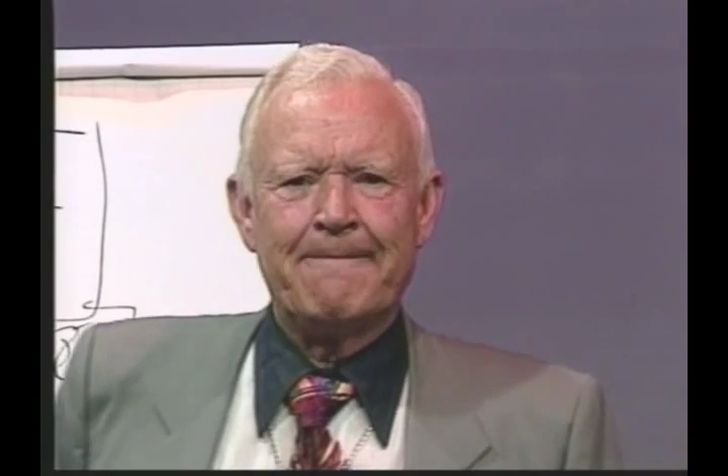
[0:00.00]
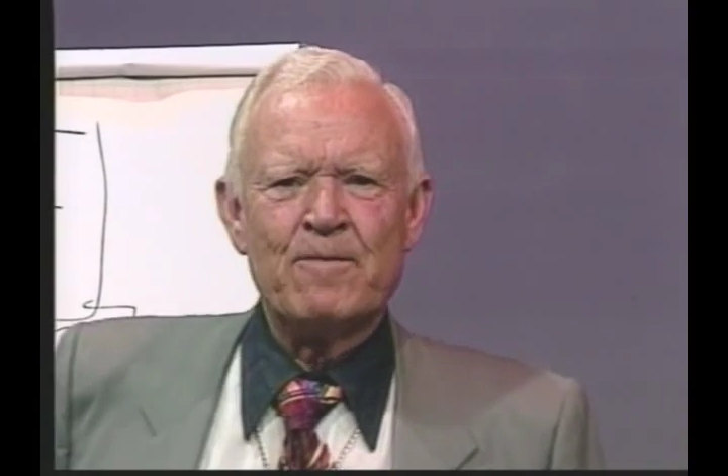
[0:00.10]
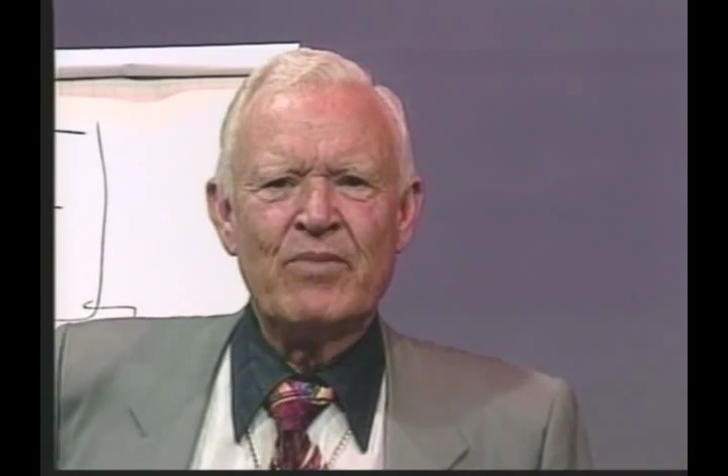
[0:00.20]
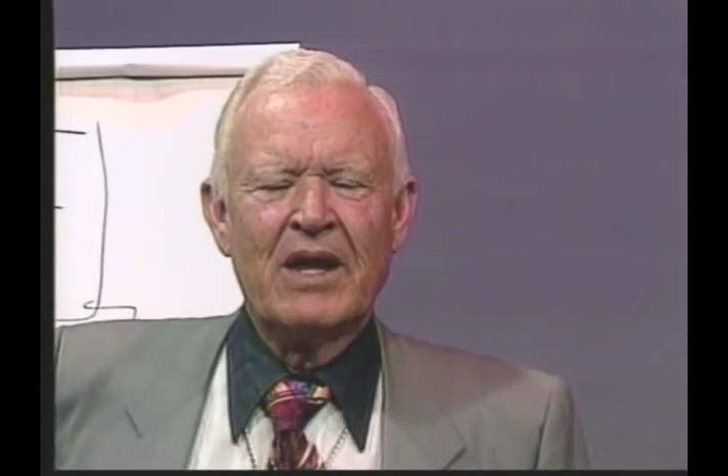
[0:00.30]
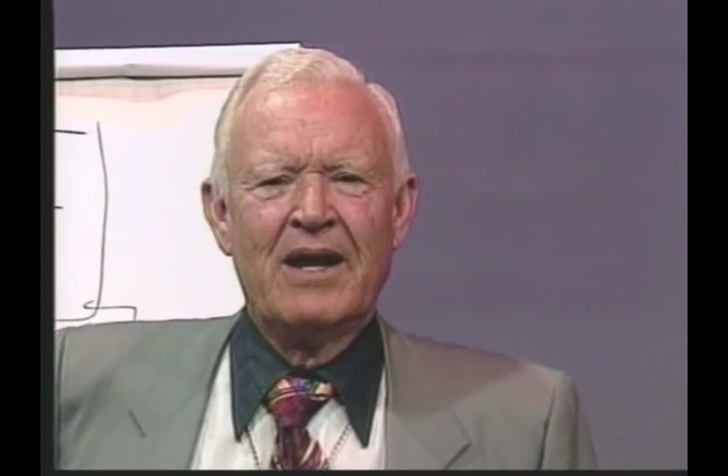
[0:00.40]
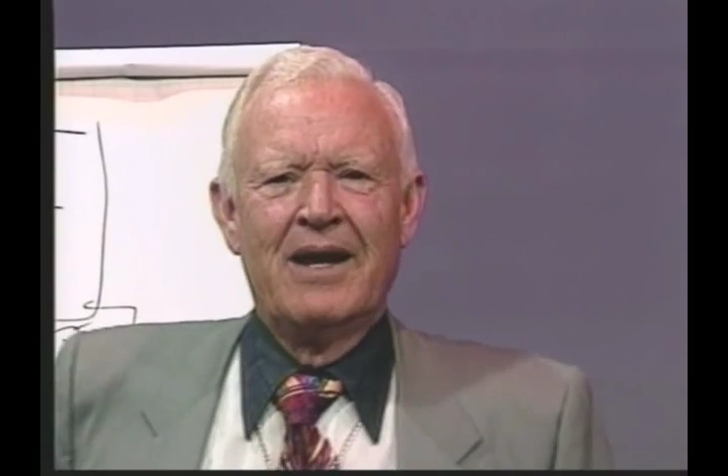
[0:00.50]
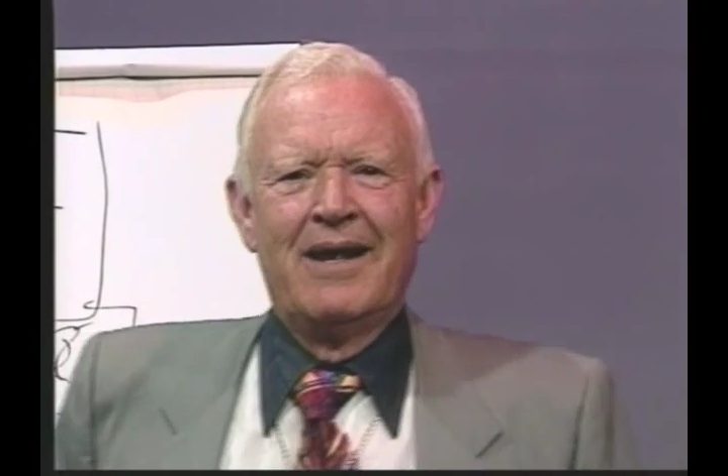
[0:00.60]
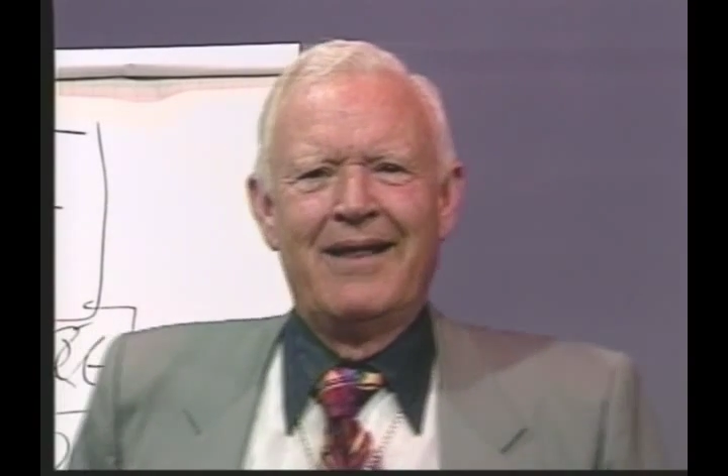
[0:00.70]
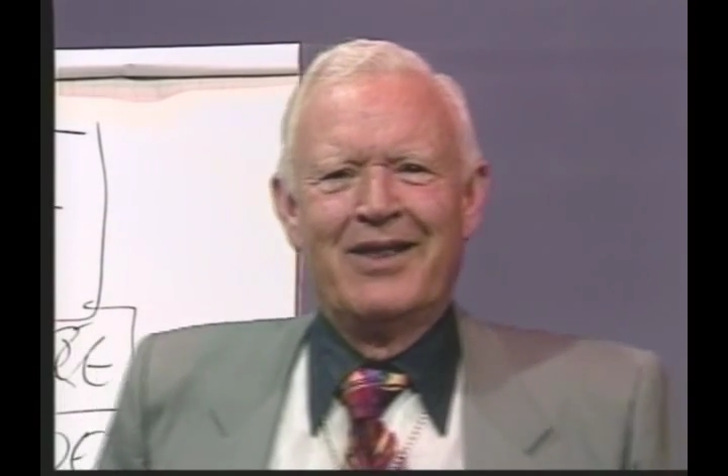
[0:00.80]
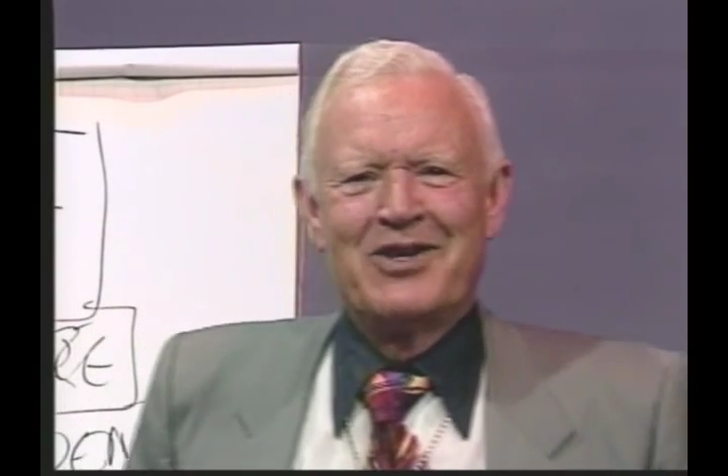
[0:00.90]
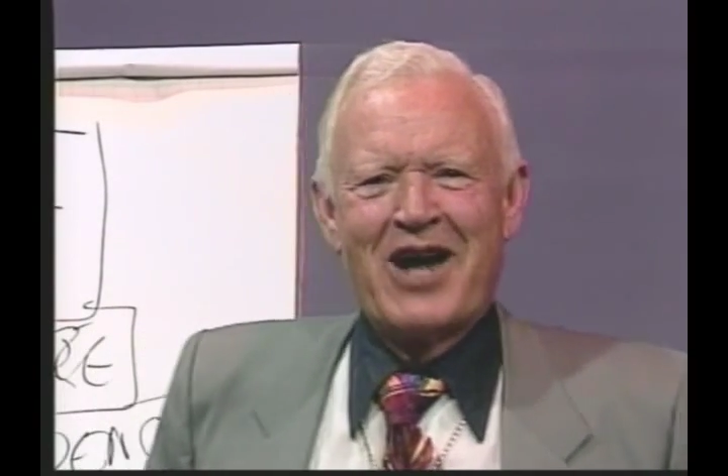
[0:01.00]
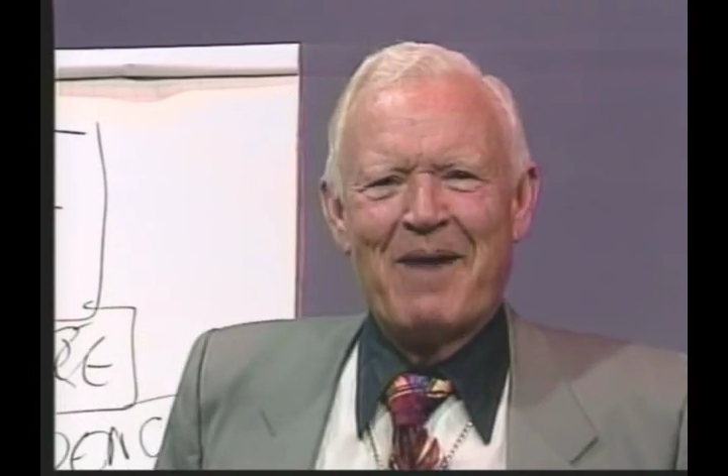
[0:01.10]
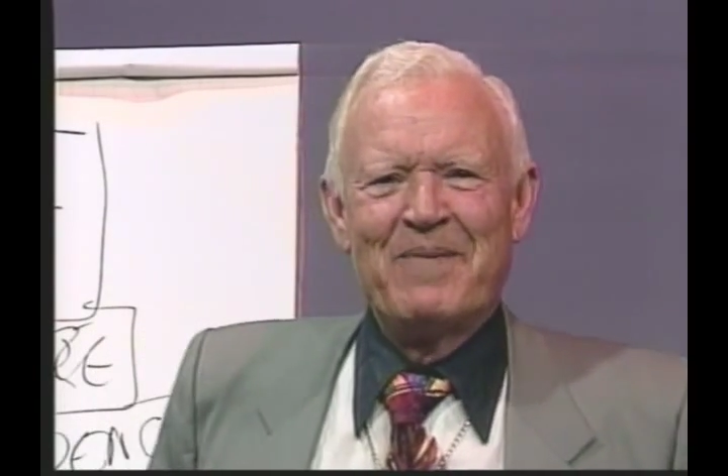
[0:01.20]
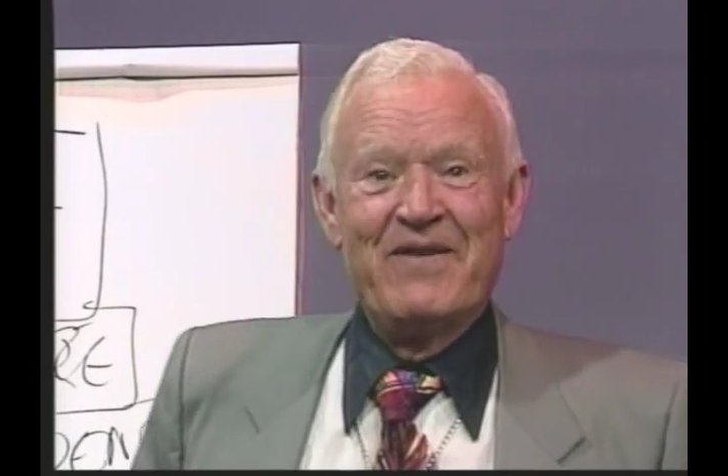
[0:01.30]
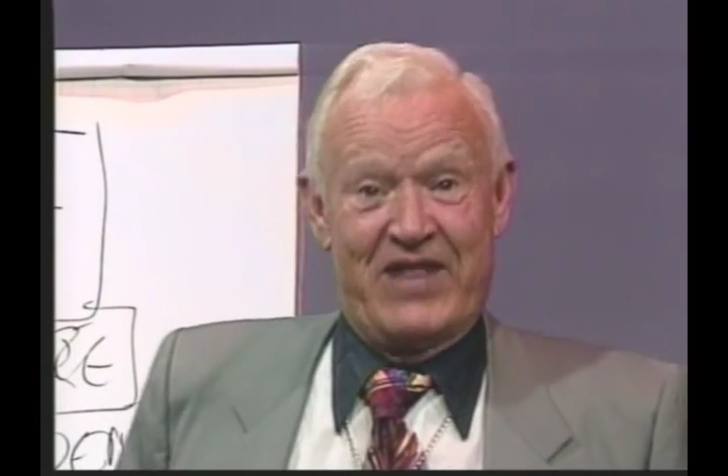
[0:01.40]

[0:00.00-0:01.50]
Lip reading: The top, you